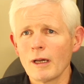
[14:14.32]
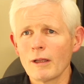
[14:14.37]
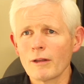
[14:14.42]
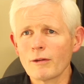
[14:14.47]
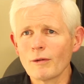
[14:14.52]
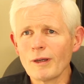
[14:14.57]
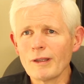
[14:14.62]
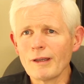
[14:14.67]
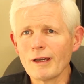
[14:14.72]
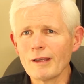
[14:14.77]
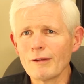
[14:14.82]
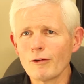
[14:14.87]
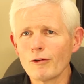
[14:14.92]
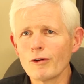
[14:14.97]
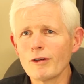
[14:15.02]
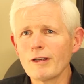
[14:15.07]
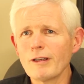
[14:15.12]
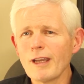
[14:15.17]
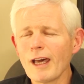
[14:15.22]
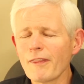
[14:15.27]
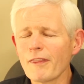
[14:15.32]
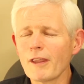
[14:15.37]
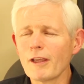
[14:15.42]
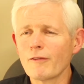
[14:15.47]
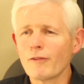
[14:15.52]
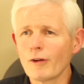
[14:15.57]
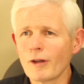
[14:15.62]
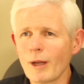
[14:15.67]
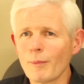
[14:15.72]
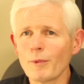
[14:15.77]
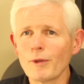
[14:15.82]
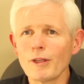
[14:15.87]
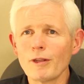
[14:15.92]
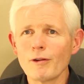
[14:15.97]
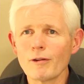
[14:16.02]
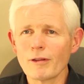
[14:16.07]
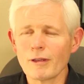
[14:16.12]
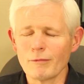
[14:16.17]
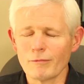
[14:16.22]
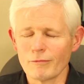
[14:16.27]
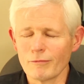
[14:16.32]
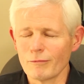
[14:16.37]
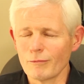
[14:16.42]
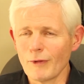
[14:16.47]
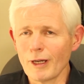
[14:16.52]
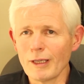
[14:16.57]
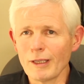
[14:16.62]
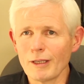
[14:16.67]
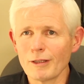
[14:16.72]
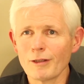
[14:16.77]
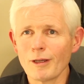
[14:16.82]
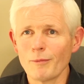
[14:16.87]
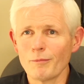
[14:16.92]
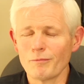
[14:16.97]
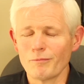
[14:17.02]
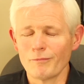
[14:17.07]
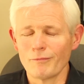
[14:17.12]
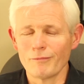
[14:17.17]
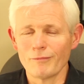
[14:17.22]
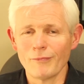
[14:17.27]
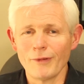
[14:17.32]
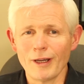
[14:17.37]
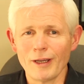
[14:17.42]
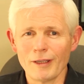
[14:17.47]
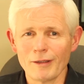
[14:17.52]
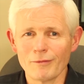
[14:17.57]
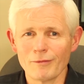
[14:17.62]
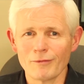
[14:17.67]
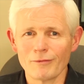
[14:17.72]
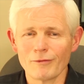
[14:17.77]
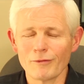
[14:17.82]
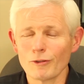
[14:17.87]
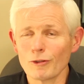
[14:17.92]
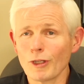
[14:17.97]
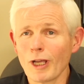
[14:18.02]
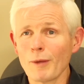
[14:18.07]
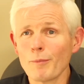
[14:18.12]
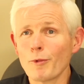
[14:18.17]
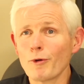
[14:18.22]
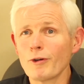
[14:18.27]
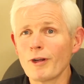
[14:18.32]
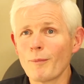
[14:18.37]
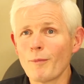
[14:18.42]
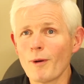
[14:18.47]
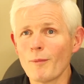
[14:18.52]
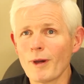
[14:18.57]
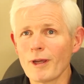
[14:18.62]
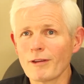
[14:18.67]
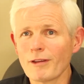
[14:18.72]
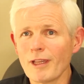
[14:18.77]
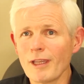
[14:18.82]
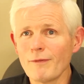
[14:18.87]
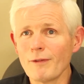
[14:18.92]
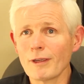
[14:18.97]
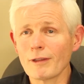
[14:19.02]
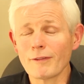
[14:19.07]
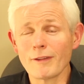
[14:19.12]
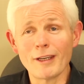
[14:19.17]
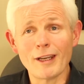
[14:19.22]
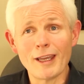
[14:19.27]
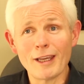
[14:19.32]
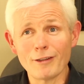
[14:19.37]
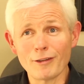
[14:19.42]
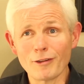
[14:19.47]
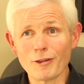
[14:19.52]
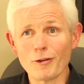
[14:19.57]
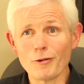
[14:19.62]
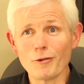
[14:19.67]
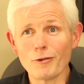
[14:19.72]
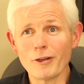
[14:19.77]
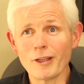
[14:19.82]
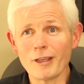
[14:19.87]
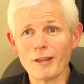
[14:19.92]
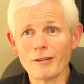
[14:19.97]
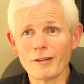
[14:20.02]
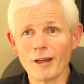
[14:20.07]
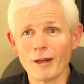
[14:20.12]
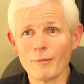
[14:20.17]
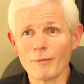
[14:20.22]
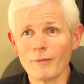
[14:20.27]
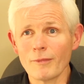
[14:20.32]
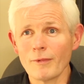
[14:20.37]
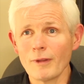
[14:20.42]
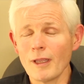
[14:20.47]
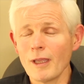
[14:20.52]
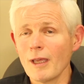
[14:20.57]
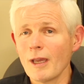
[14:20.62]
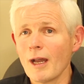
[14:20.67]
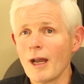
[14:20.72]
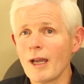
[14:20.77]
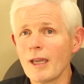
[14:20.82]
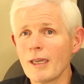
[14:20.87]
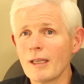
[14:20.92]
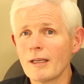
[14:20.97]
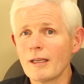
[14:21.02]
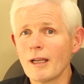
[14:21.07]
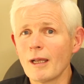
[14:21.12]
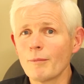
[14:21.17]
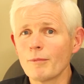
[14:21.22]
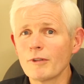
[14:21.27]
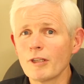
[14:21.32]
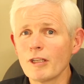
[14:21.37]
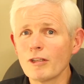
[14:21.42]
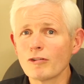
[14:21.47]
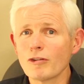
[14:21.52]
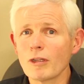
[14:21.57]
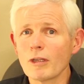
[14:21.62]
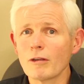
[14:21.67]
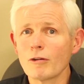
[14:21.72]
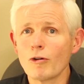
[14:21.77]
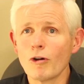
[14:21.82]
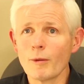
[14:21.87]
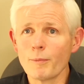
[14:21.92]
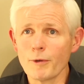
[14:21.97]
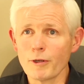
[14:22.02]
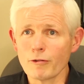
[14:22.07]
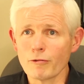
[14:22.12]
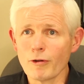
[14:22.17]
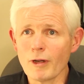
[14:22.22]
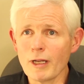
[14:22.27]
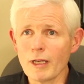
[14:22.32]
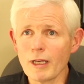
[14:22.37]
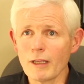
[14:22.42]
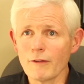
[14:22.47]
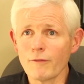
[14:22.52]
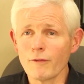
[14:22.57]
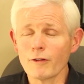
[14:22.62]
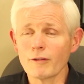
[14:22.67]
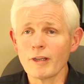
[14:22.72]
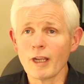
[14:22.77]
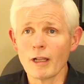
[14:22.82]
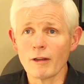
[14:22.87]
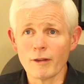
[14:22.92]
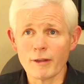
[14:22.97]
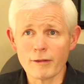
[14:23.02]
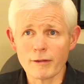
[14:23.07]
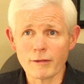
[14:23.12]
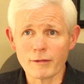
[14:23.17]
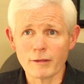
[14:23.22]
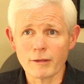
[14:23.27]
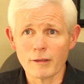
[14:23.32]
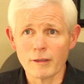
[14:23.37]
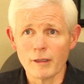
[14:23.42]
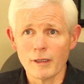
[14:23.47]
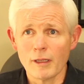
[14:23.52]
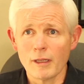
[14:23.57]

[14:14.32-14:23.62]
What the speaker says: so I earned nothing for a couple of years, and my income, I burned up all my savings. Then I had to start earning income. I ended up teaching corporate training for TELUS,